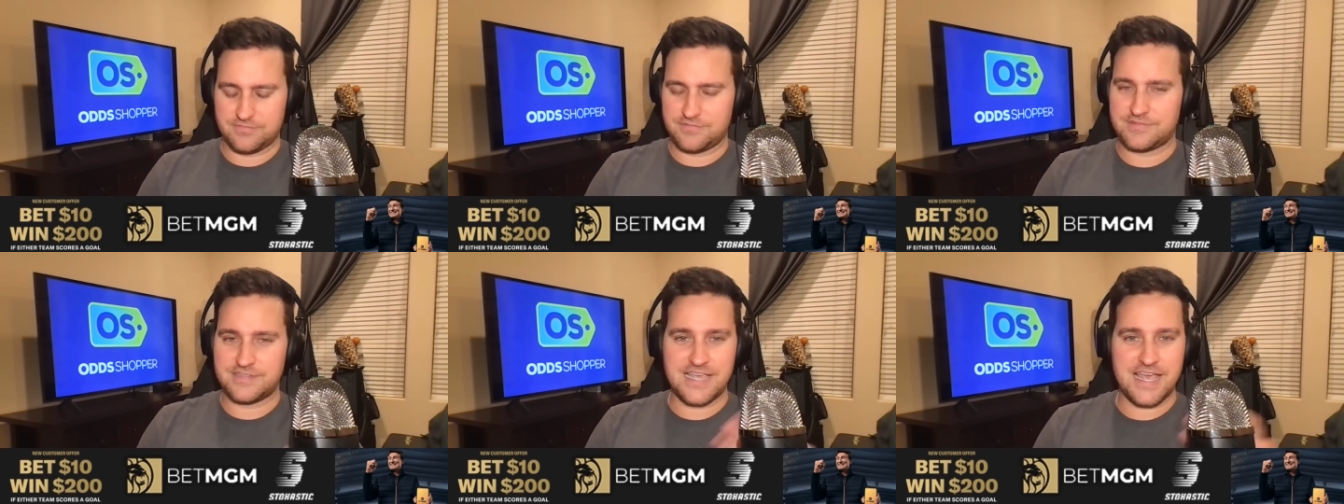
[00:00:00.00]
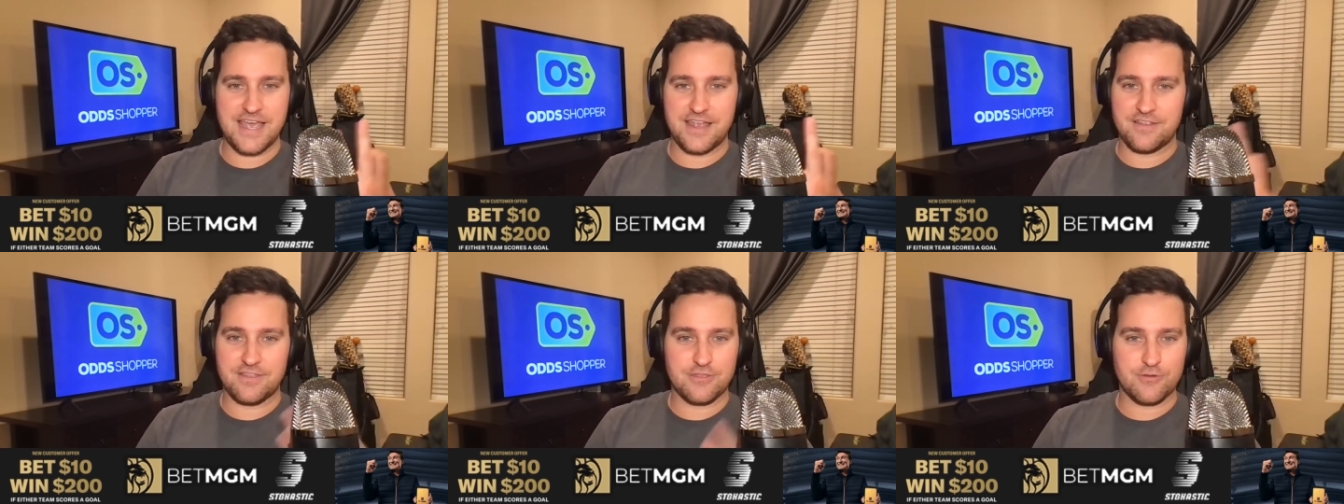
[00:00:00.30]
to
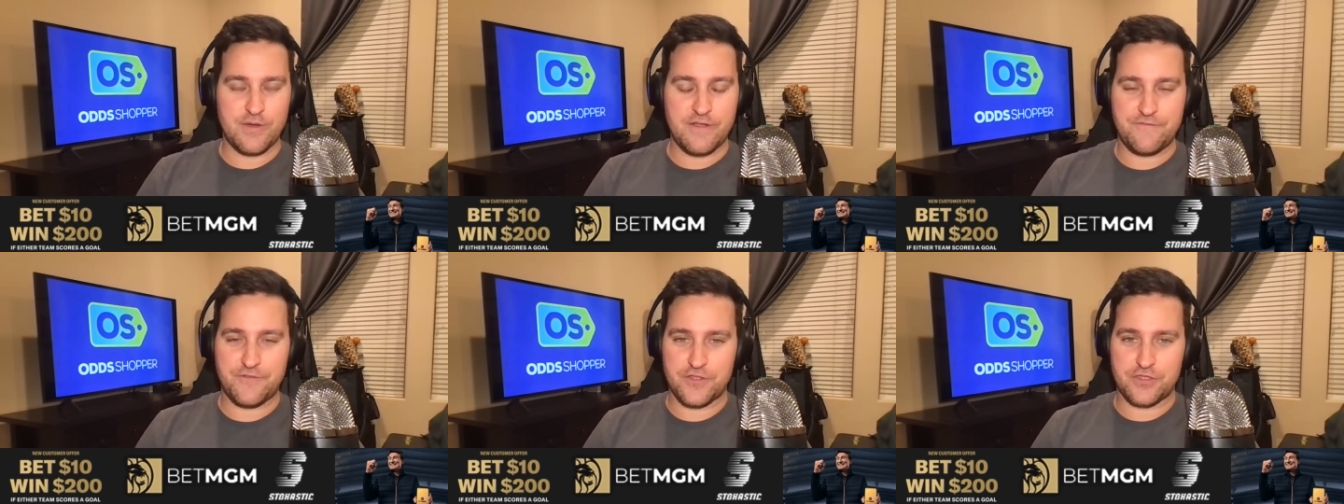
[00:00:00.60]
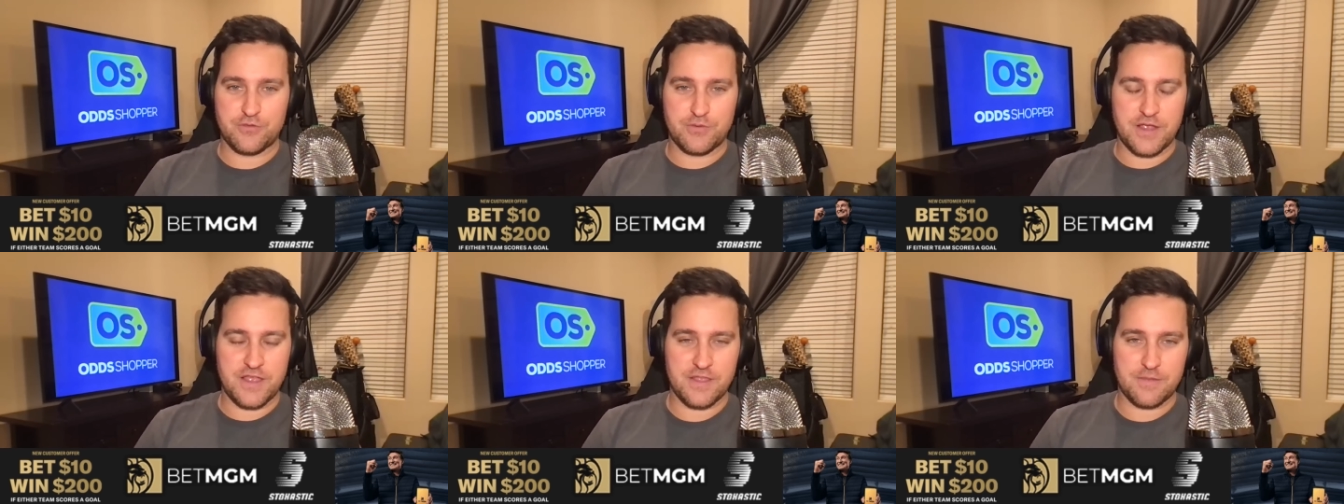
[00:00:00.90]
hit three for
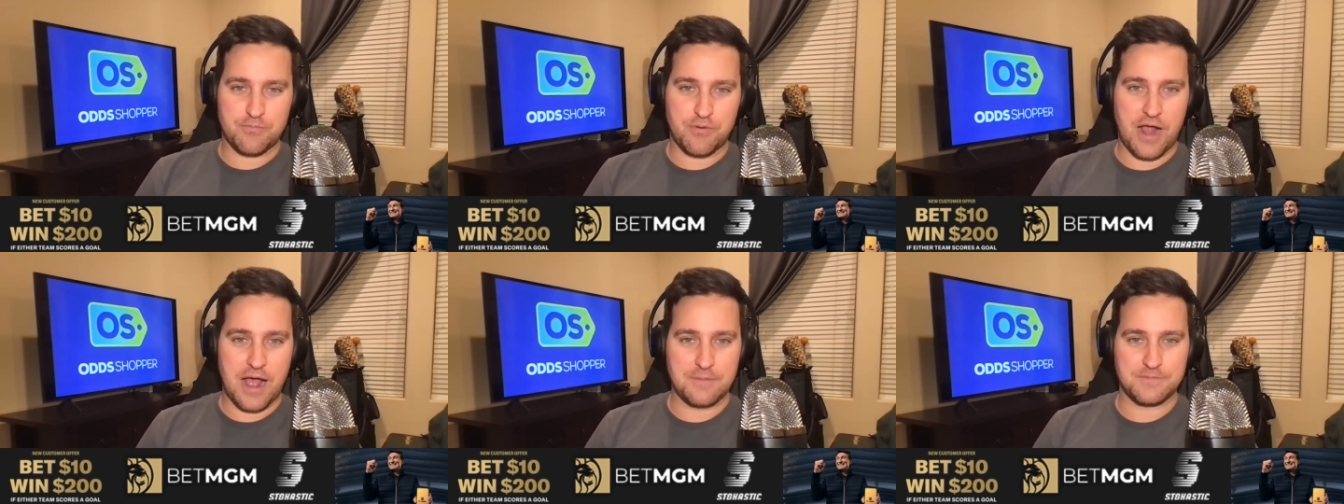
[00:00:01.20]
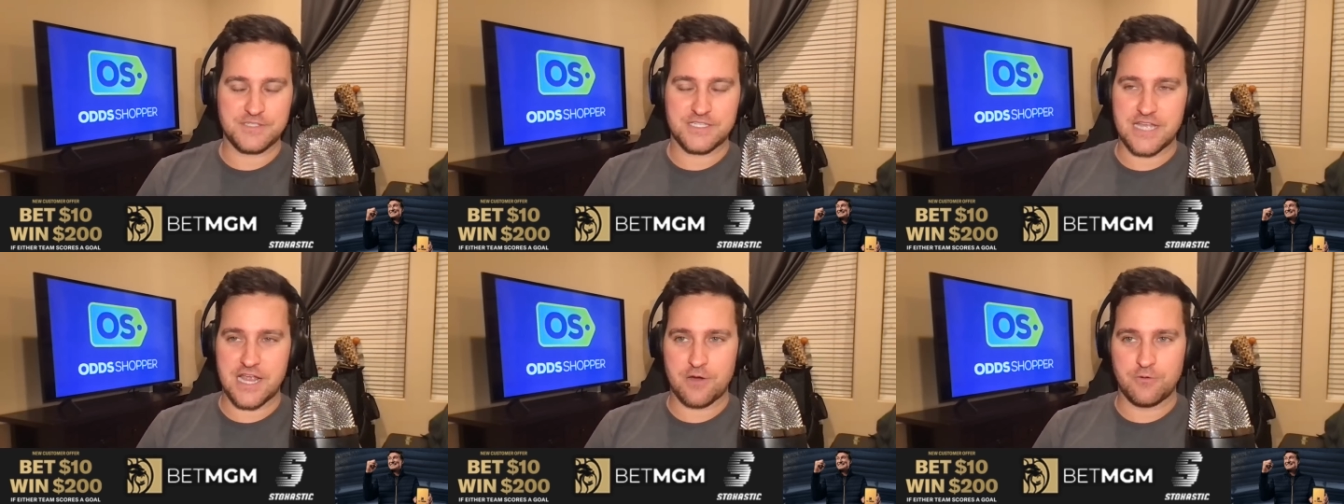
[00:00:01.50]
three in the
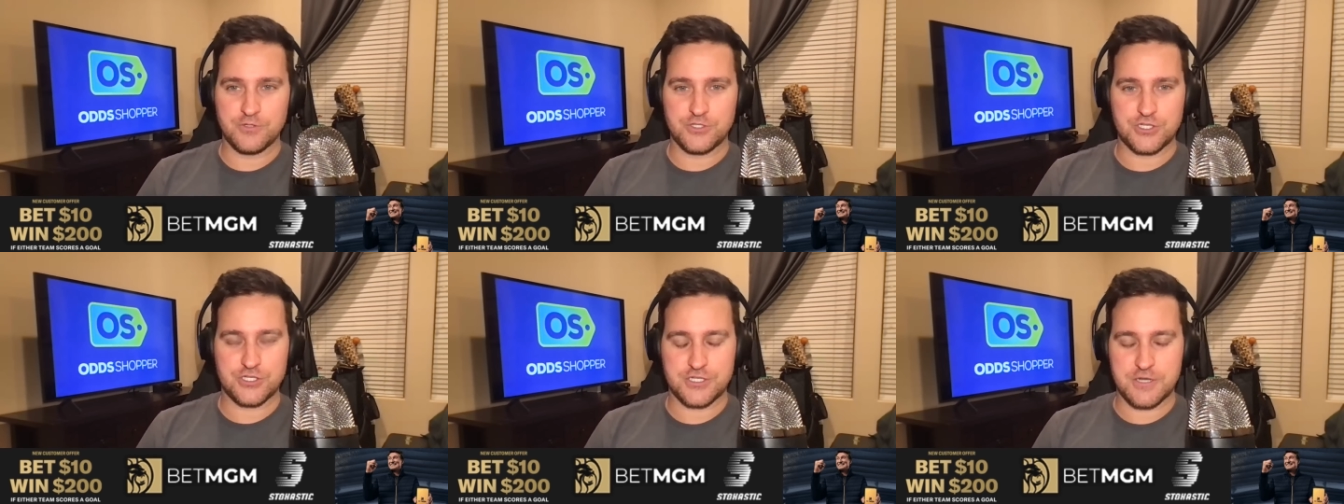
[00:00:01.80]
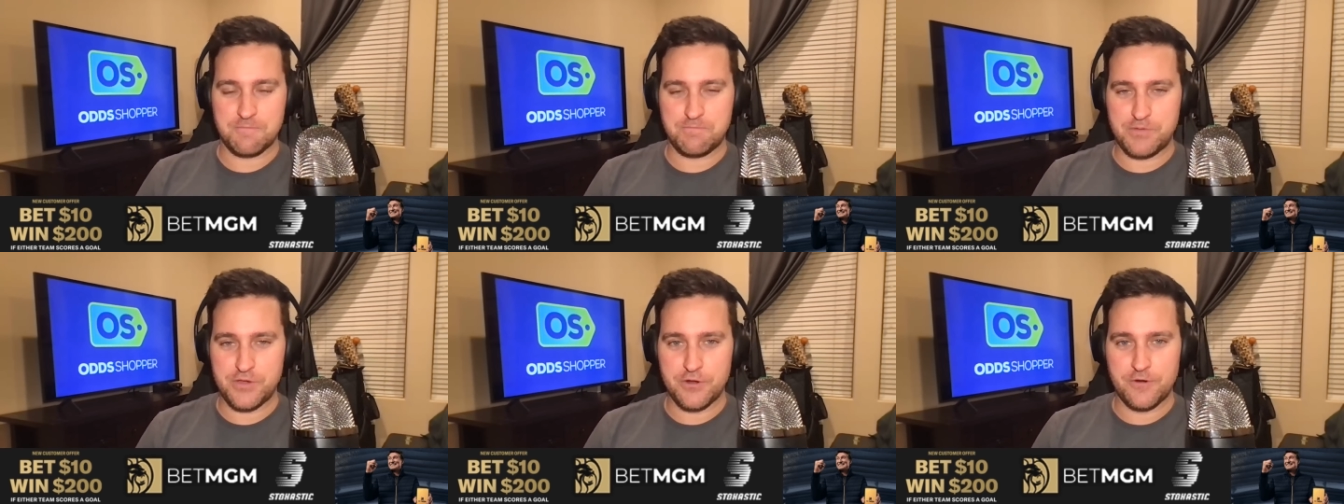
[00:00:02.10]
props there was just
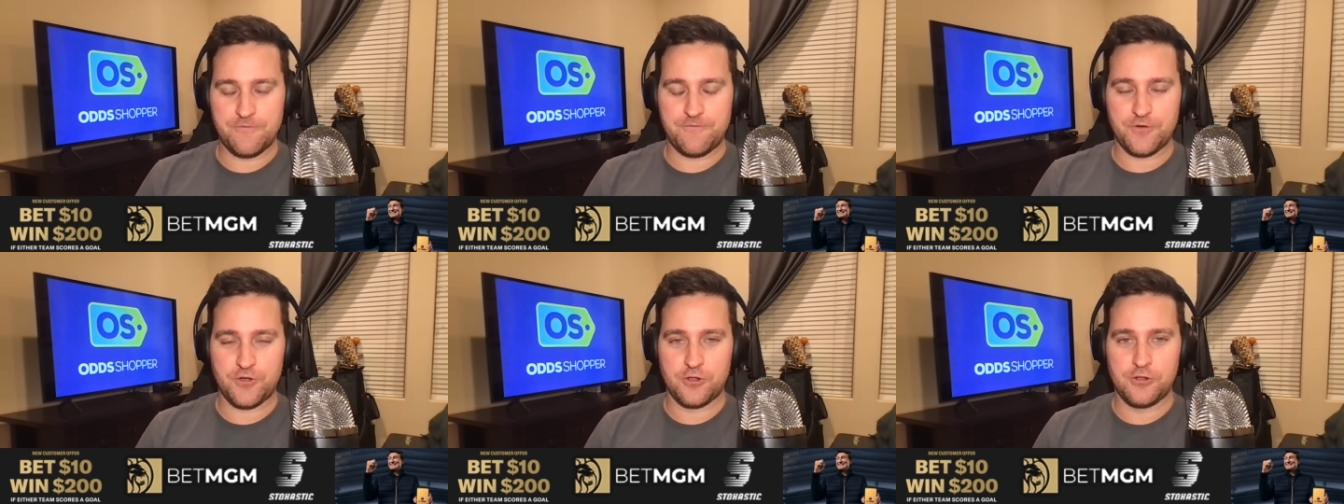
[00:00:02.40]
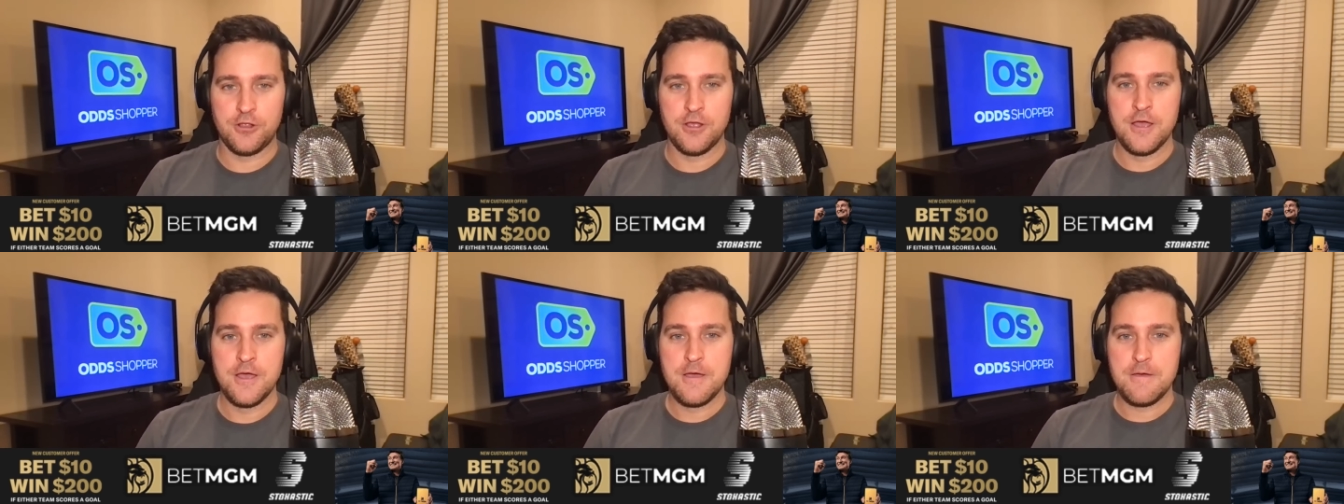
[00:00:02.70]
a
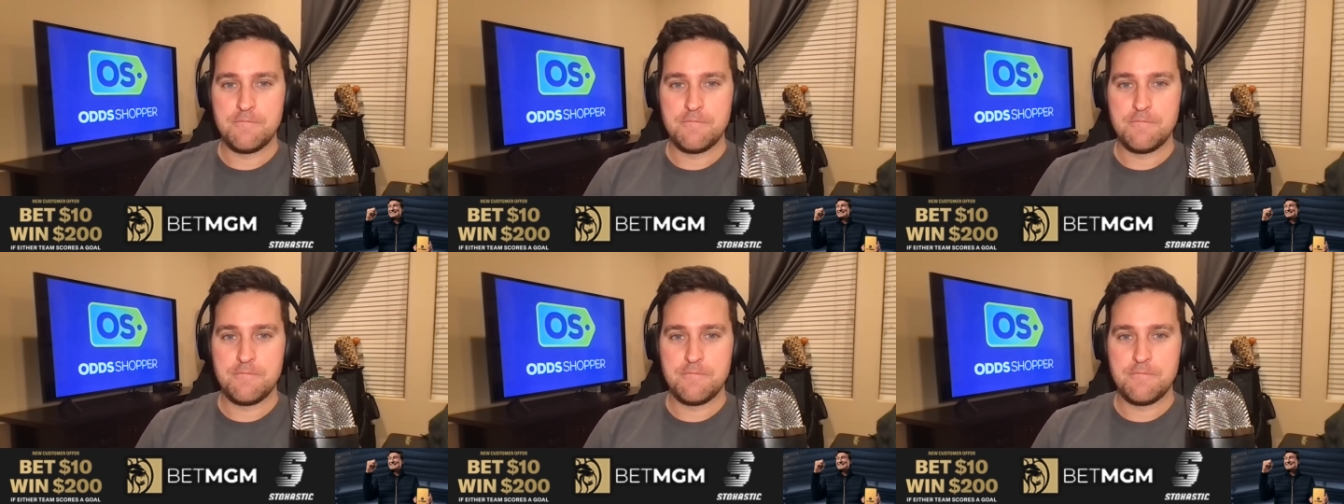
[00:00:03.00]
beautiful,